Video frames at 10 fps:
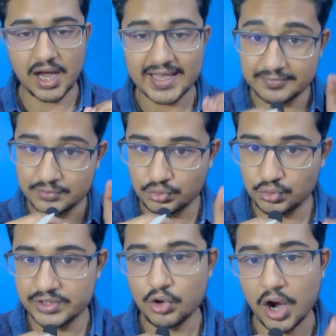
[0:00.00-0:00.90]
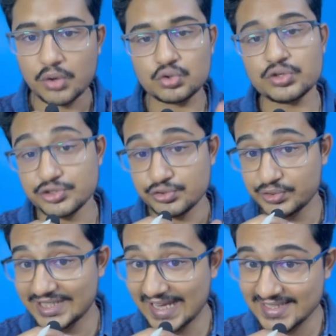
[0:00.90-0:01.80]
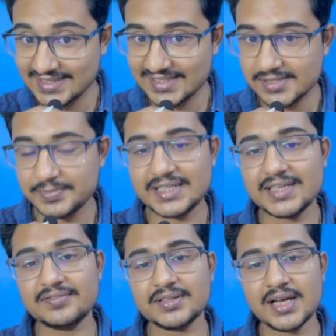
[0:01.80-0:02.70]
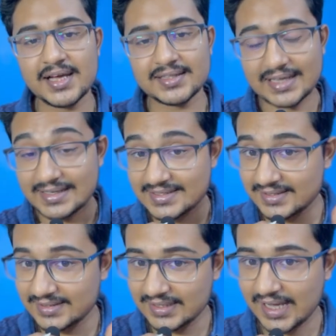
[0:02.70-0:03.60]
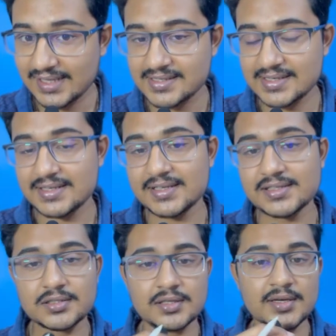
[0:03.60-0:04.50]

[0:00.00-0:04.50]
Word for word: I have told you how to utilize this PDF that is in the last 10 days